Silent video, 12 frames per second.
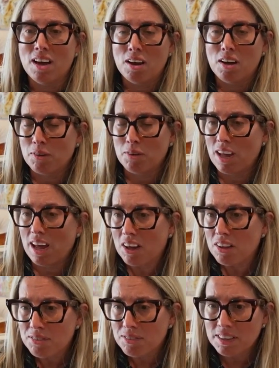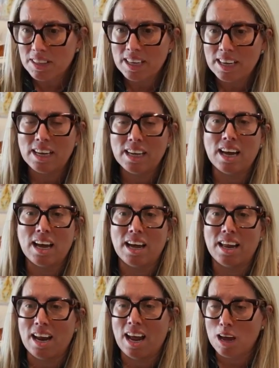but healthfully
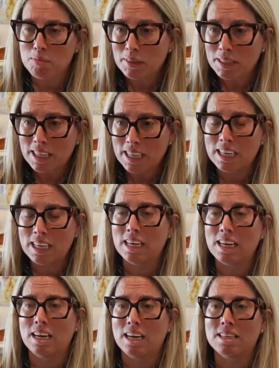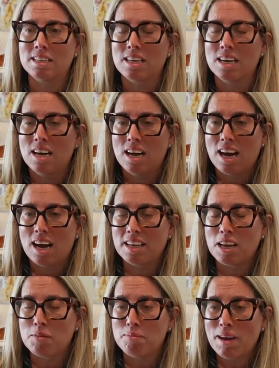and happily. And I
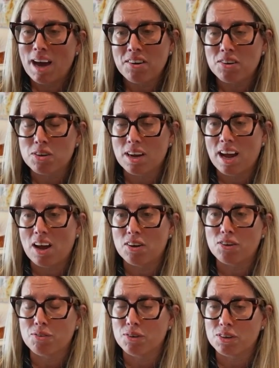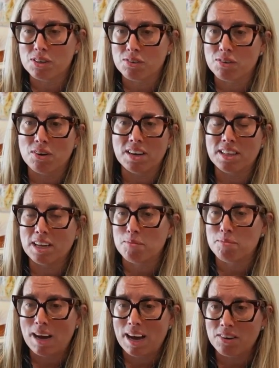think it matters how your food is grown. I think it
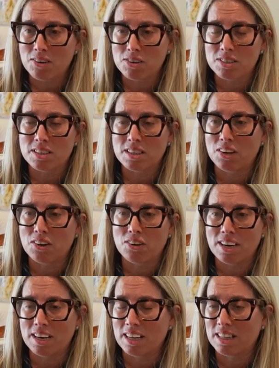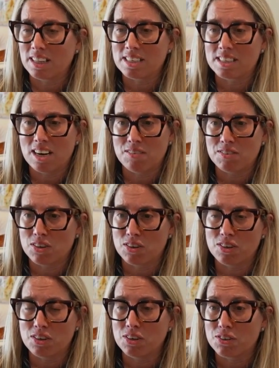matters that you're eating things that have certain
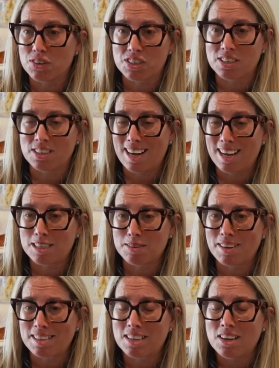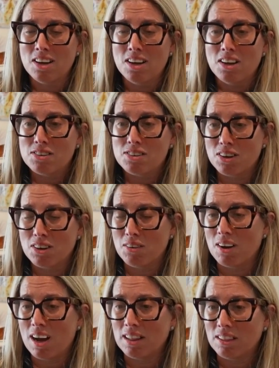nutritional aspects. So
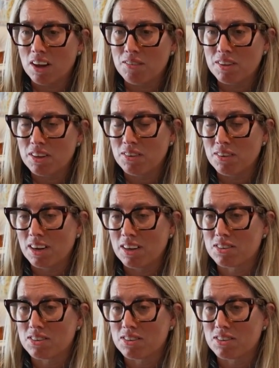I love that you guys are